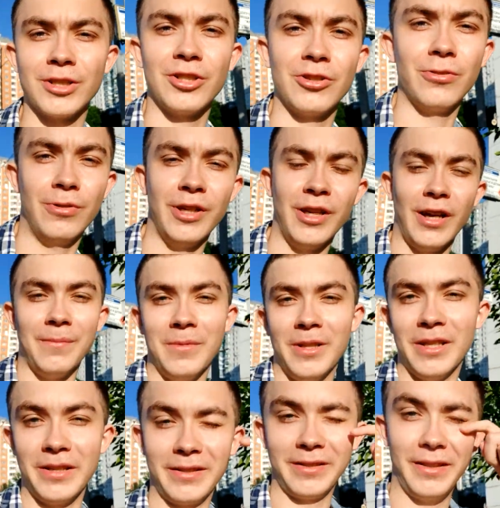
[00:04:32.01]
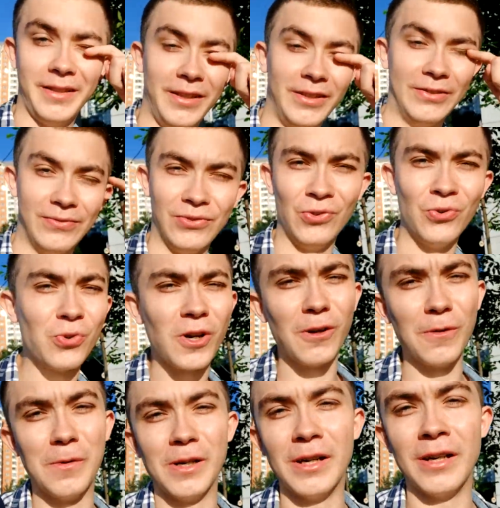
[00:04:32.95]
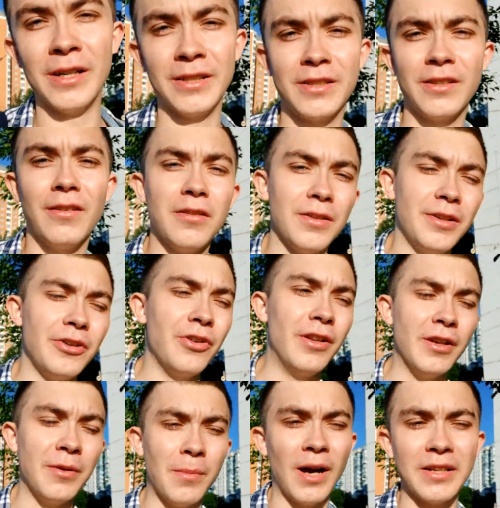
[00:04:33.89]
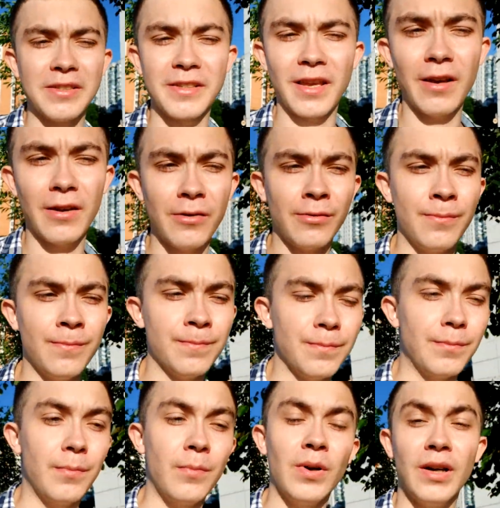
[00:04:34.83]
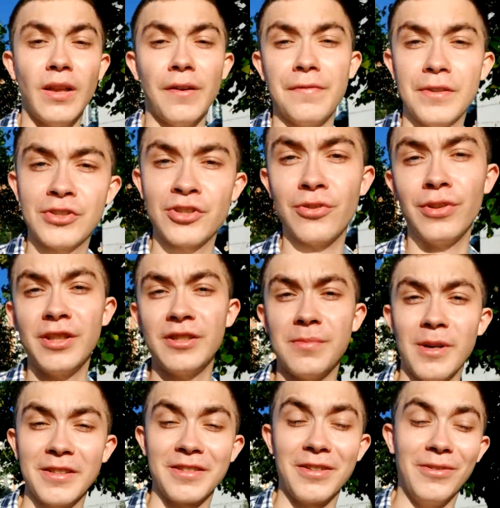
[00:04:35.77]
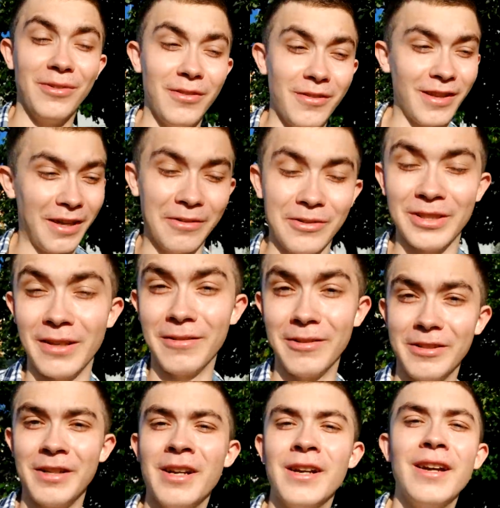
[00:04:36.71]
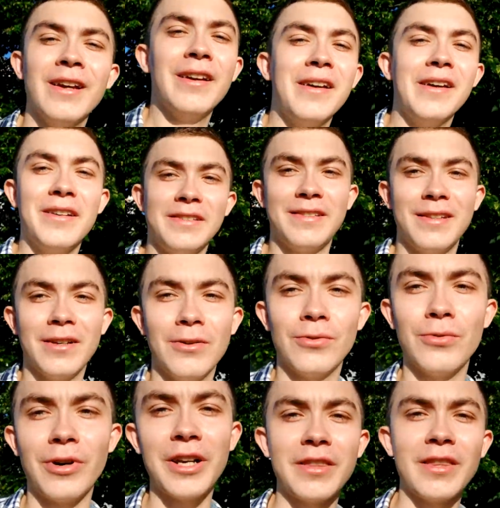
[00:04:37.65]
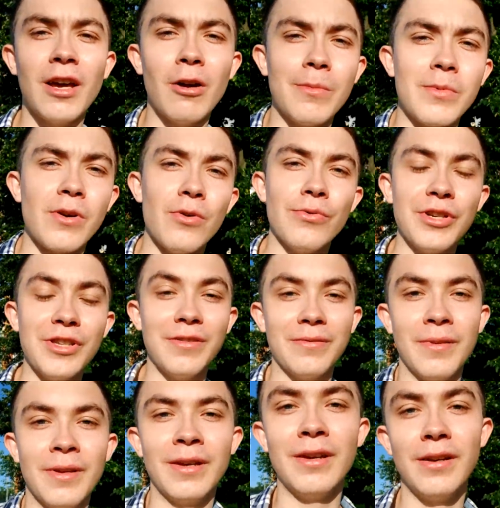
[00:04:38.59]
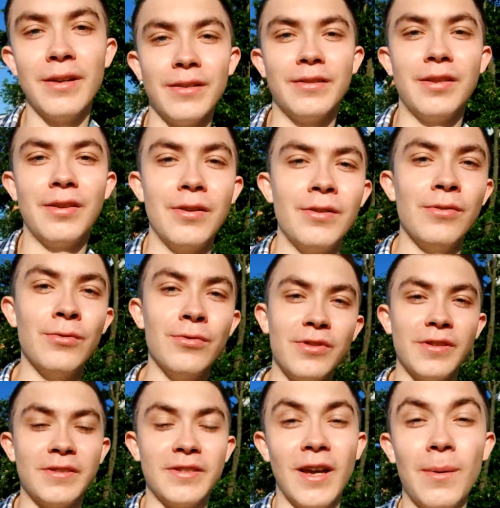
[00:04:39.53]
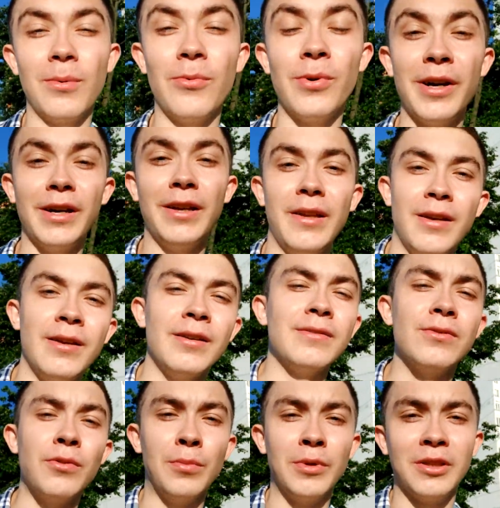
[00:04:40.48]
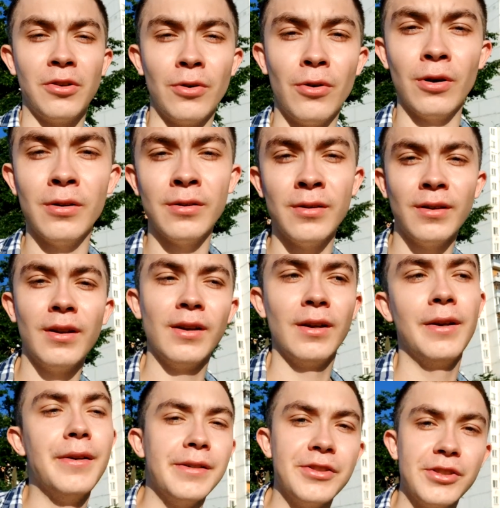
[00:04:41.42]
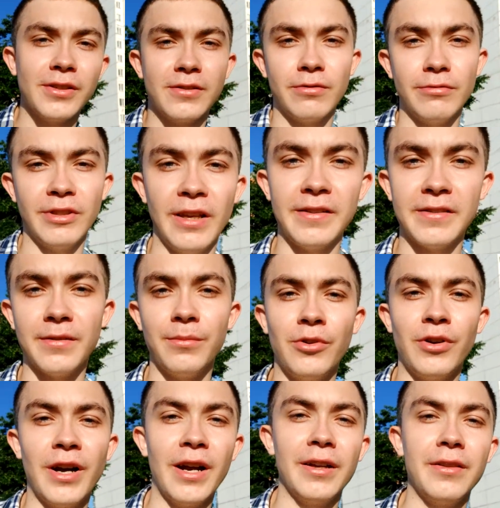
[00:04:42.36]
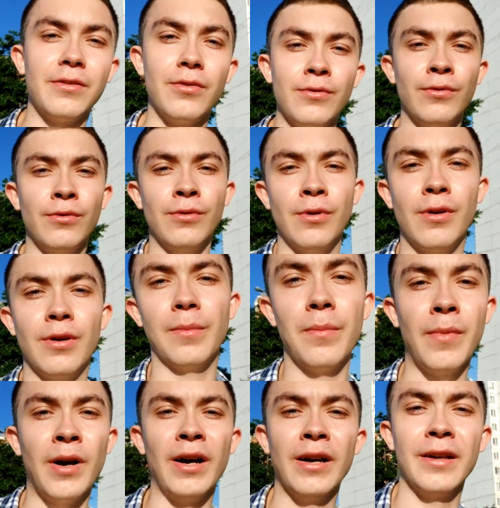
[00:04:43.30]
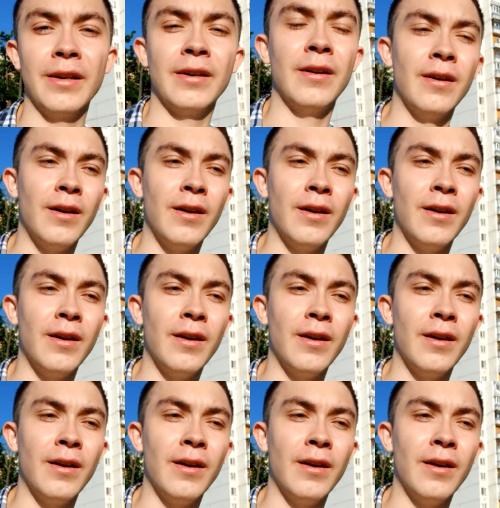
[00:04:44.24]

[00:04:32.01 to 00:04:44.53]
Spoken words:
Actually, I'm like in Vnukovo. It's not really Moscow, but officially it's Moscow. Okay, whatever. So right now I'm going to the subway, to metro, just to take some ride to my